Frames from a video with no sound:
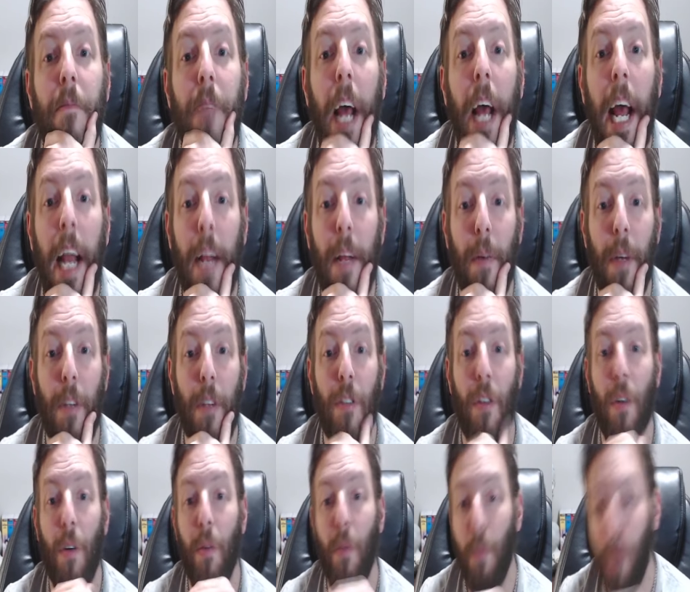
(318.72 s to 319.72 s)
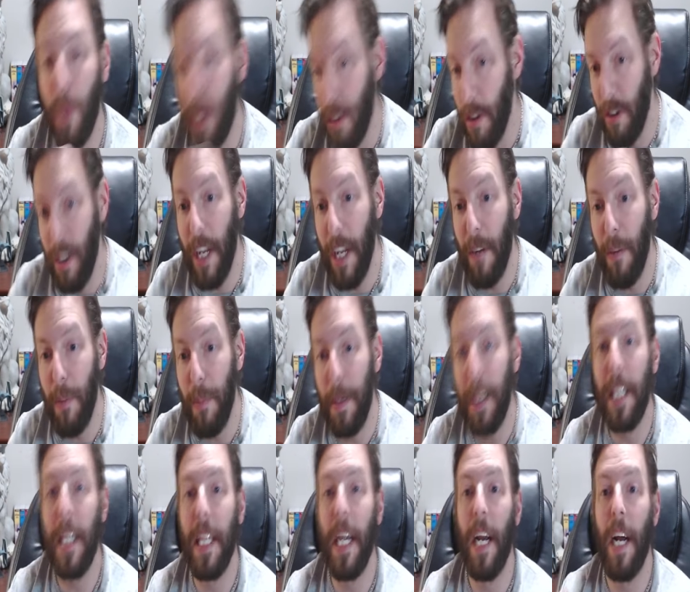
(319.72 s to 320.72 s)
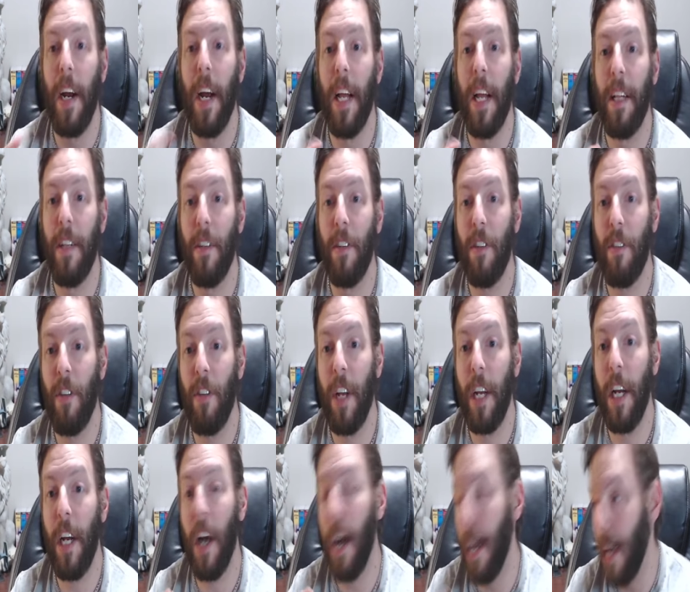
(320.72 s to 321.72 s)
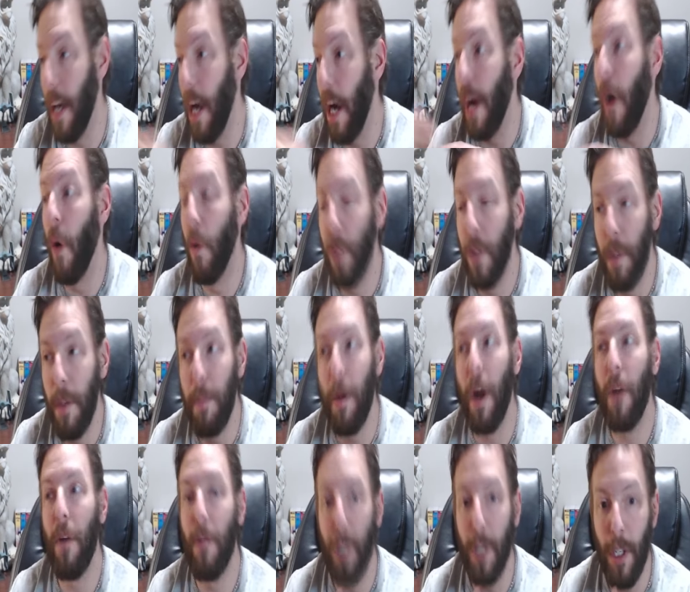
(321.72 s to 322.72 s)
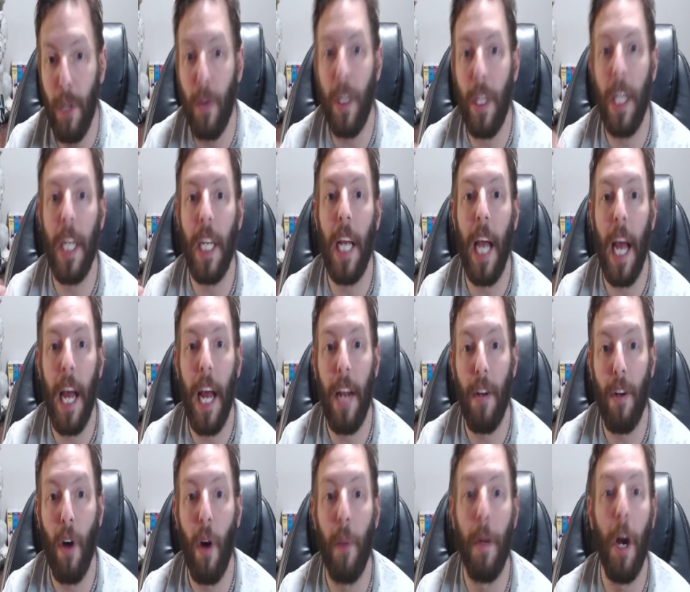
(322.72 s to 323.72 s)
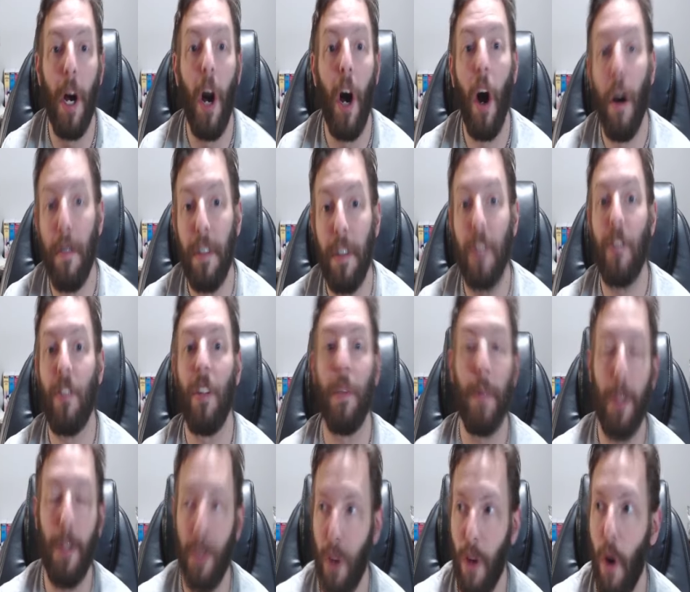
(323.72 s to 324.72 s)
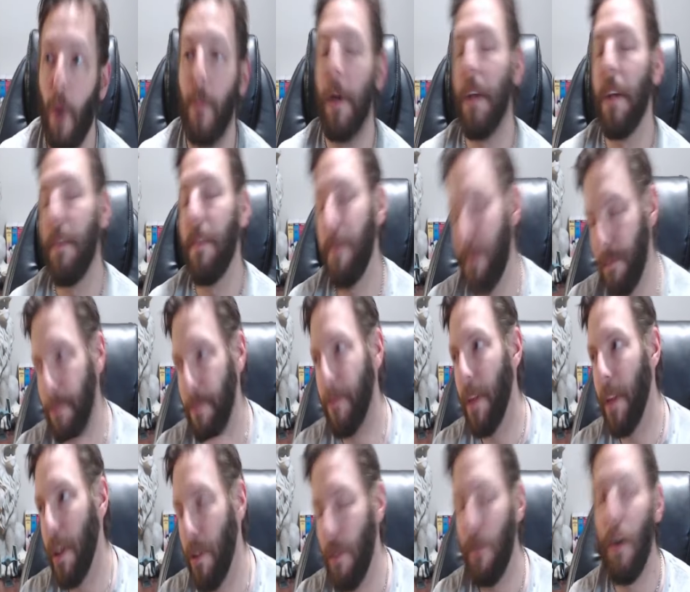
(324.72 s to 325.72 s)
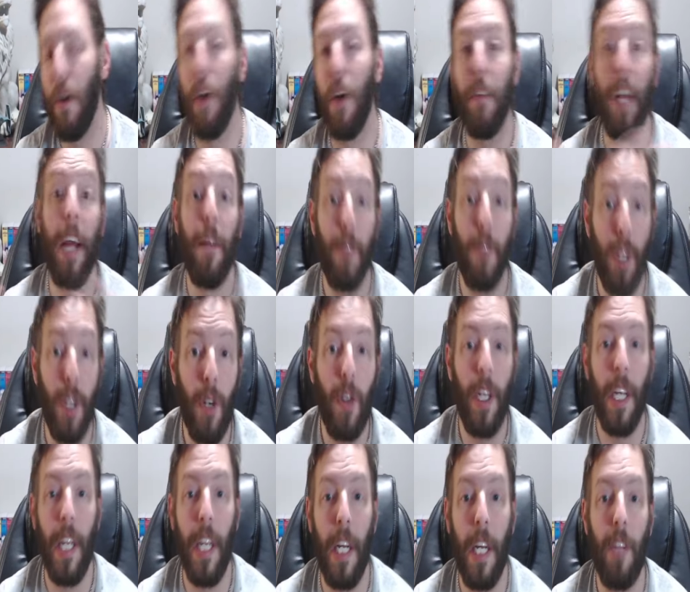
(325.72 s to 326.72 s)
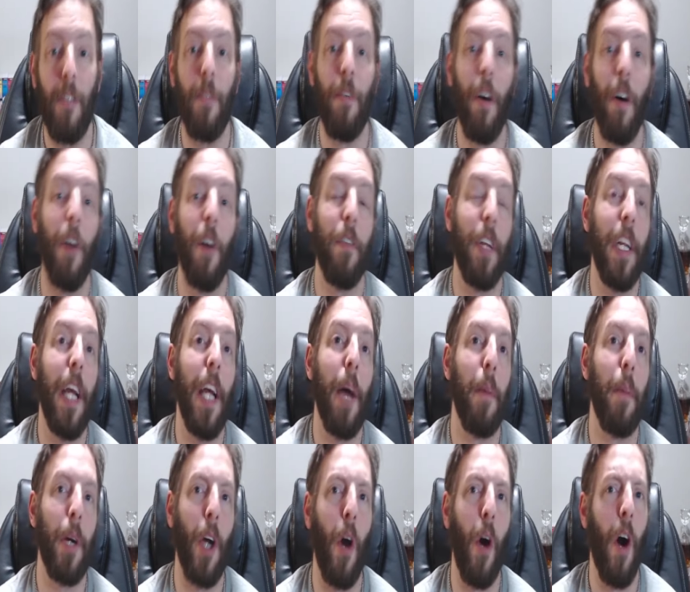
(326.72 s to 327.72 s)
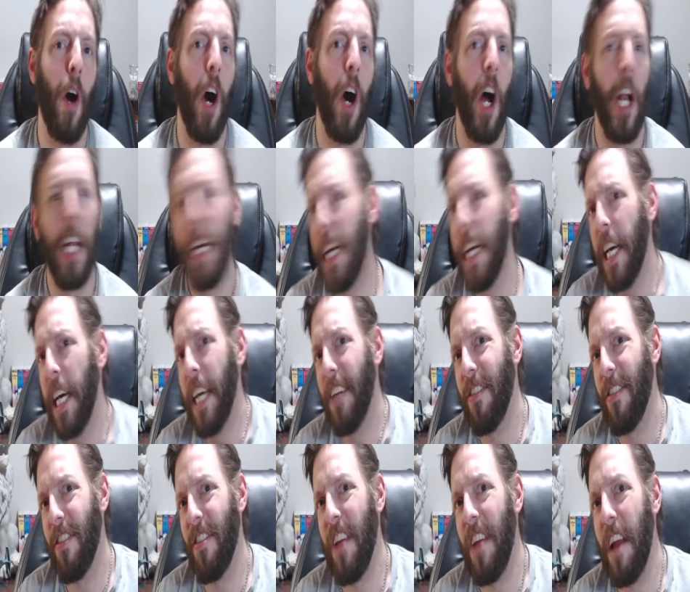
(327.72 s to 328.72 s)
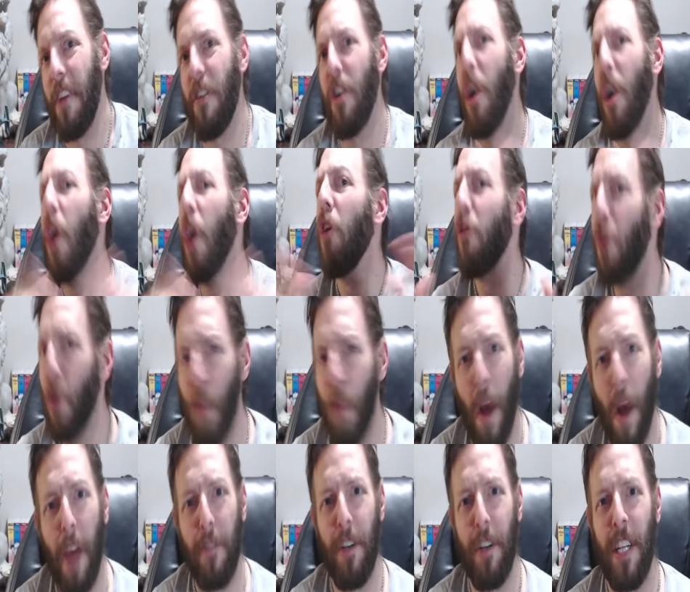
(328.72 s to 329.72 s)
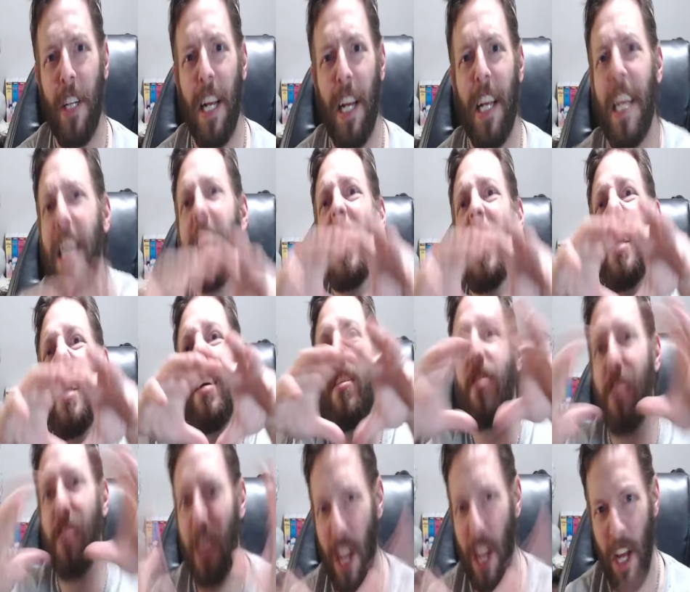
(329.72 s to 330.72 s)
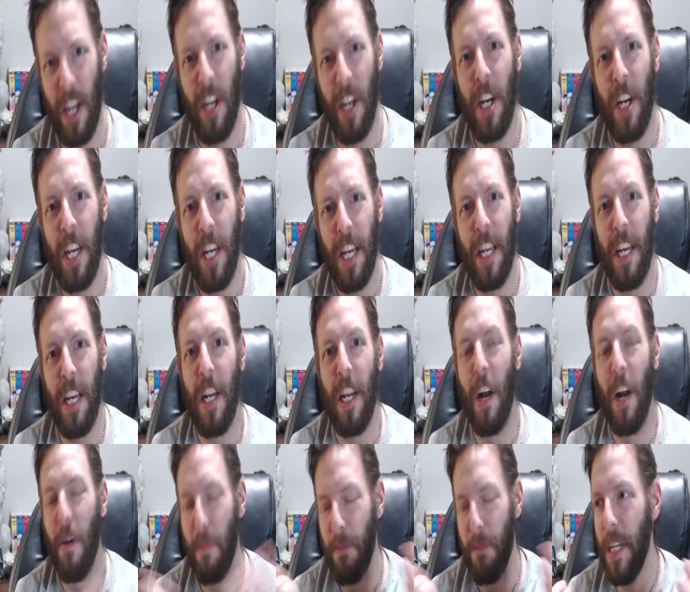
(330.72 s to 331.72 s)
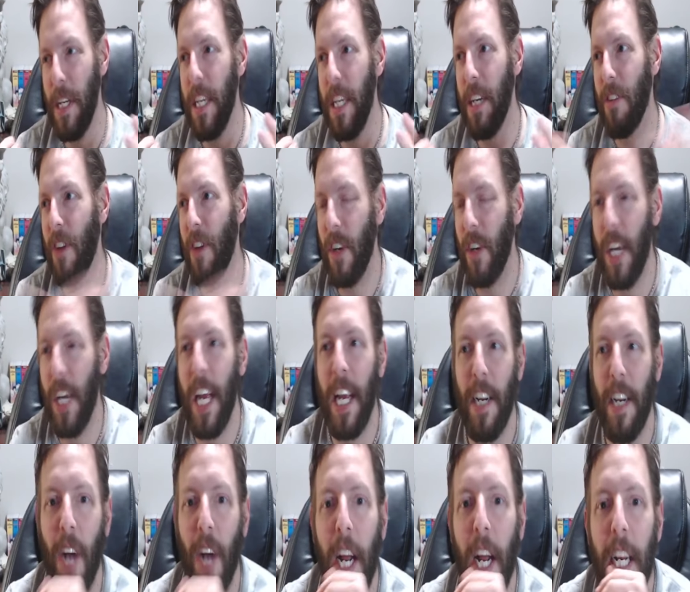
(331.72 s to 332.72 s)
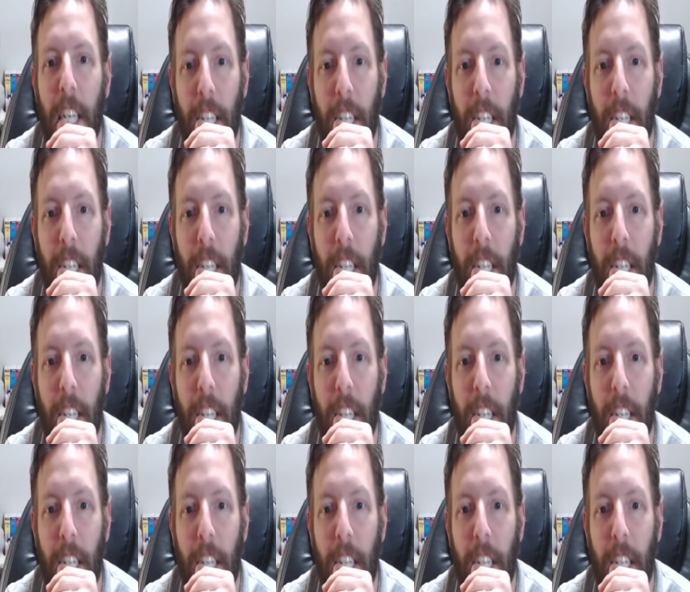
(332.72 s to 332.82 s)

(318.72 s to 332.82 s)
Anyway, so we see everybody there, and they're just like, alright, I only brought Ryuki and Oma, obviously, because Oma is involved, and Ryuki is involved, and Yamagohan is the center to everything. He is the, he is our king, right?